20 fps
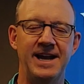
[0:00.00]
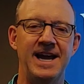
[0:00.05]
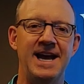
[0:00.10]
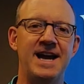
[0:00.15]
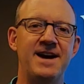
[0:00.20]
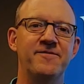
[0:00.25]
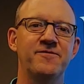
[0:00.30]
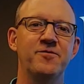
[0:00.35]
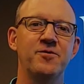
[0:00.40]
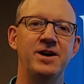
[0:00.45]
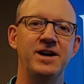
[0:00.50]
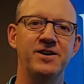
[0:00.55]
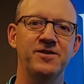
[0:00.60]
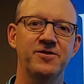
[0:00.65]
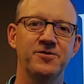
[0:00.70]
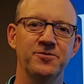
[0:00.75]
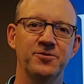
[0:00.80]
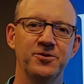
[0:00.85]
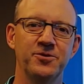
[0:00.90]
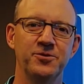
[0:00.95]
halfway
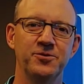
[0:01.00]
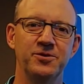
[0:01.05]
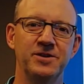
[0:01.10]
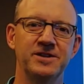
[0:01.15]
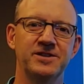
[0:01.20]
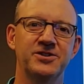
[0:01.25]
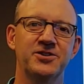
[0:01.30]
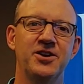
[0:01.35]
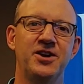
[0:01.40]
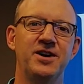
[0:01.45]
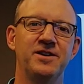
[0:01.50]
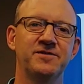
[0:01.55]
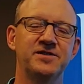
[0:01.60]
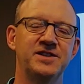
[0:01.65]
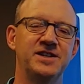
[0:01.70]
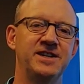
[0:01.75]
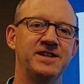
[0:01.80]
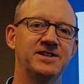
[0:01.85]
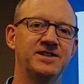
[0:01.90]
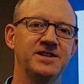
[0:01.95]
through this golf
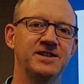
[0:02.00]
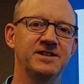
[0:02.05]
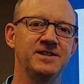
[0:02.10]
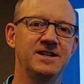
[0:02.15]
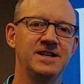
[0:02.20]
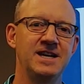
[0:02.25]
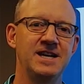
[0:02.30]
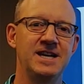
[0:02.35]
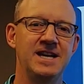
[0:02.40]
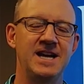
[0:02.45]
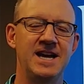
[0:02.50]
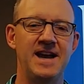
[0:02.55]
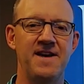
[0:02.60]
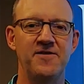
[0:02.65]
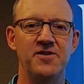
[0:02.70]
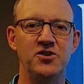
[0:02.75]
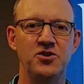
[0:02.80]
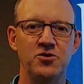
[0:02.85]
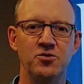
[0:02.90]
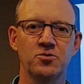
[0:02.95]
season,
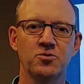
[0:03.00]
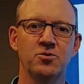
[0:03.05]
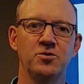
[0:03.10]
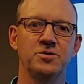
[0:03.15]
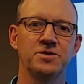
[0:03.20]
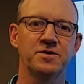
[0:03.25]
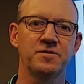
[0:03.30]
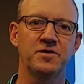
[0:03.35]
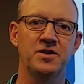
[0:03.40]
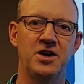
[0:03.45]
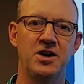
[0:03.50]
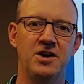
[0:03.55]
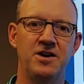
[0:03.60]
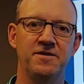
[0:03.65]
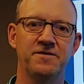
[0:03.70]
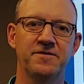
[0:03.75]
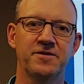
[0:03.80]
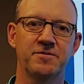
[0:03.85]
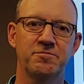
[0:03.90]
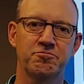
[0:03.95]
and the new rules of
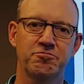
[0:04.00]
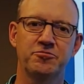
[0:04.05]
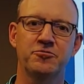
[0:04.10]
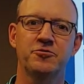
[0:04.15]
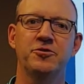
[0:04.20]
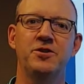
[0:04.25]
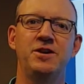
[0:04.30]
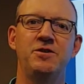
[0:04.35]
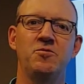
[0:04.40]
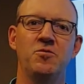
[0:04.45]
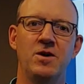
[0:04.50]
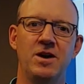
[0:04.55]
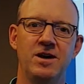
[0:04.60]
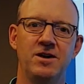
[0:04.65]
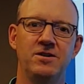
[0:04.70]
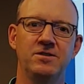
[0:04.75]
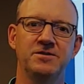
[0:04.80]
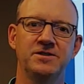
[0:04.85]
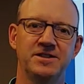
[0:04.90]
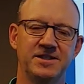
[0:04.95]
golf are pretty
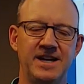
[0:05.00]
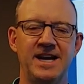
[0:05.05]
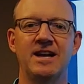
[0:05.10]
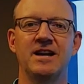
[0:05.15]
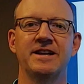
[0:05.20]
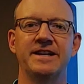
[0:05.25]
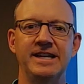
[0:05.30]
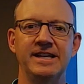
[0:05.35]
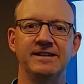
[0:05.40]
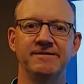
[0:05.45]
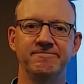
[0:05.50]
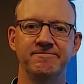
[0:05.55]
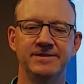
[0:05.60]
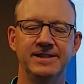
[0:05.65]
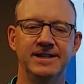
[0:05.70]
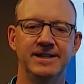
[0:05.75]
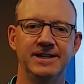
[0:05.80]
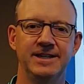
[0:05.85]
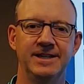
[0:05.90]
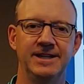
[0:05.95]
well settled in.
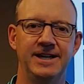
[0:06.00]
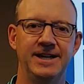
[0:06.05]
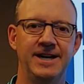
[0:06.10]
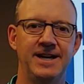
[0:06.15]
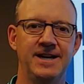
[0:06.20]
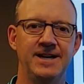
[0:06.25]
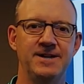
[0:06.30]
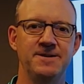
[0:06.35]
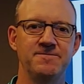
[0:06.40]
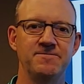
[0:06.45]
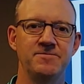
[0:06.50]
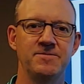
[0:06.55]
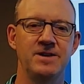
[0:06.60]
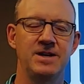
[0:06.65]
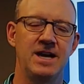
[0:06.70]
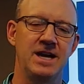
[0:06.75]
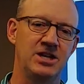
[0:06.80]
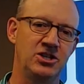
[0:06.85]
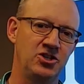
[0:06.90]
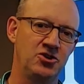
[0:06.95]

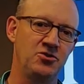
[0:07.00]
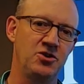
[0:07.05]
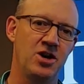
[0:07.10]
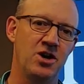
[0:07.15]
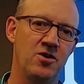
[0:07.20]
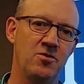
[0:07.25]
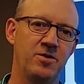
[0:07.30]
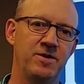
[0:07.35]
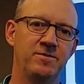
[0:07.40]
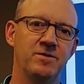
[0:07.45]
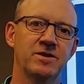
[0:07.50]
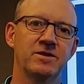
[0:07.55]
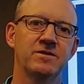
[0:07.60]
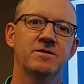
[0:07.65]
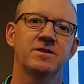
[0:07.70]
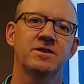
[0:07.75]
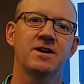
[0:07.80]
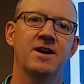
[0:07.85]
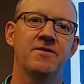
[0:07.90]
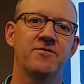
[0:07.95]
As you know, we've been
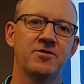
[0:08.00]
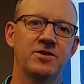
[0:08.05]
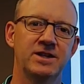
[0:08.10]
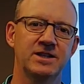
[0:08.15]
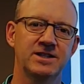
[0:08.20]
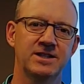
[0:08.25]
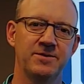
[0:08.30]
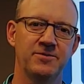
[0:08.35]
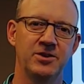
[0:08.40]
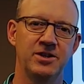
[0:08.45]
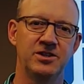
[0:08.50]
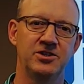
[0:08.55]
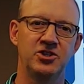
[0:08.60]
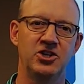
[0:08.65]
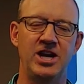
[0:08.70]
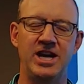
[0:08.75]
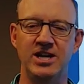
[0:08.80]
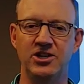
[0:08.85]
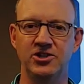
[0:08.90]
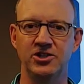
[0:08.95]
covering some of the
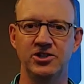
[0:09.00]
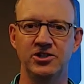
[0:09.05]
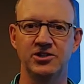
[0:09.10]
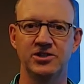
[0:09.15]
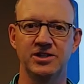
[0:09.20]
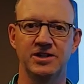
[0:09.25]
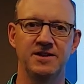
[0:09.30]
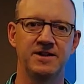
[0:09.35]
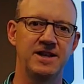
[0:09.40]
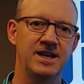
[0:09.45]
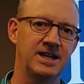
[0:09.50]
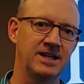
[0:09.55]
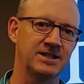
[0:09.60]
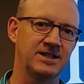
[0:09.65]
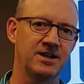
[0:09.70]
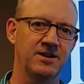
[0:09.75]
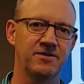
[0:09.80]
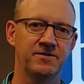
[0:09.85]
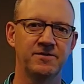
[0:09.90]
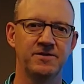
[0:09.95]
changes and things
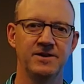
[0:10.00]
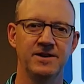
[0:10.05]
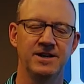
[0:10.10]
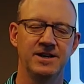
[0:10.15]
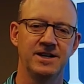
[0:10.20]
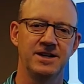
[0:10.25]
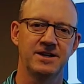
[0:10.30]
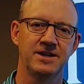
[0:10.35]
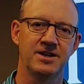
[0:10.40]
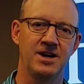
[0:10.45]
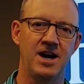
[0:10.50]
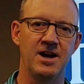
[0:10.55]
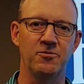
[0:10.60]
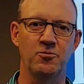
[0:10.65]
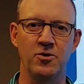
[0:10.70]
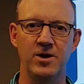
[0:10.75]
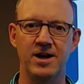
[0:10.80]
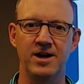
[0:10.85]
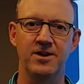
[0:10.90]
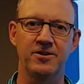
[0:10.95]
that have
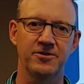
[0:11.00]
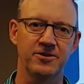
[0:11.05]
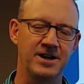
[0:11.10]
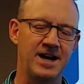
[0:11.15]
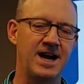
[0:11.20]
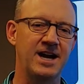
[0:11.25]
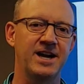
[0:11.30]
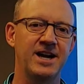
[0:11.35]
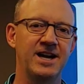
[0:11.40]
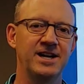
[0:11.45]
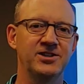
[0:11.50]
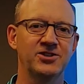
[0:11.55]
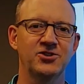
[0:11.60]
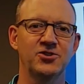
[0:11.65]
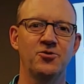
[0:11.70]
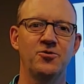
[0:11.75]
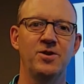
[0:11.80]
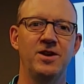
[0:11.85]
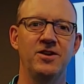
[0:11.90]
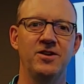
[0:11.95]
gone well or not gone
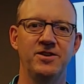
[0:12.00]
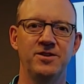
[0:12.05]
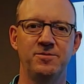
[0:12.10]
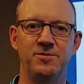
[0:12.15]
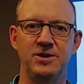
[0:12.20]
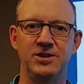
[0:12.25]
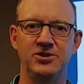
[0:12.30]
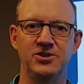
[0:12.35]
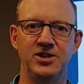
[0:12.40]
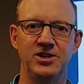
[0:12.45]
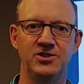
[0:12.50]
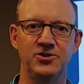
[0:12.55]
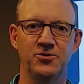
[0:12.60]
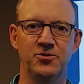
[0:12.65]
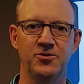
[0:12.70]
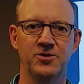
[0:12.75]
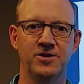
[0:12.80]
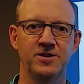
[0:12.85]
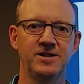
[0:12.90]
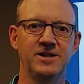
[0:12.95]
so well on the PGA
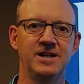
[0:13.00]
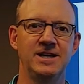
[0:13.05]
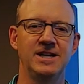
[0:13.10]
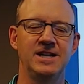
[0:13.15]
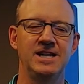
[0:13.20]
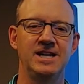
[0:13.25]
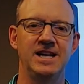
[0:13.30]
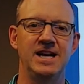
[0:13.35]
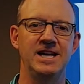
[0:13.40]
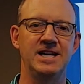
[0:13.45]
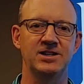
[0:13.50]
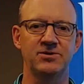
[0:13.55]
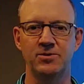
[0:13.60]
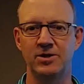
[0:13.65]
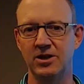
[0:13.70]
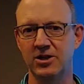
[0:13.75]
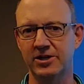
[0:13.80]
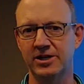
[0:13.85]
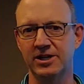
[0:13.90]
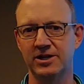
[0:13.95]
Tour. And as we
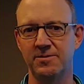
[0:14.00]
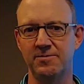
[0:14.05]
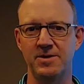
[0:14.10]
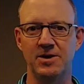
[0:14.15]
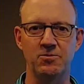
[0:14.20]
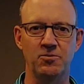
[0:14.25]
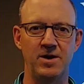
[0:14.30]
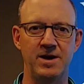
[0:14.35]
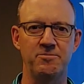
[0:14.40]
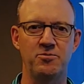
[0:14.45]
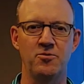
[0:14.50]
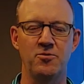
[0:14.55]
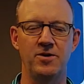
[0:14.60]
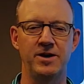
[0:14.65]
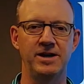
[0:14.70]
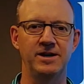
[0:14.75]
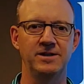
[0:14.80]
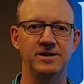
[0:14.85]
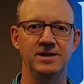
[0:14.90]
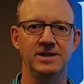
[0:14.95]
look at the midway
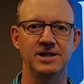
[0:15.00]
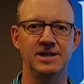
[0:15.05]
point,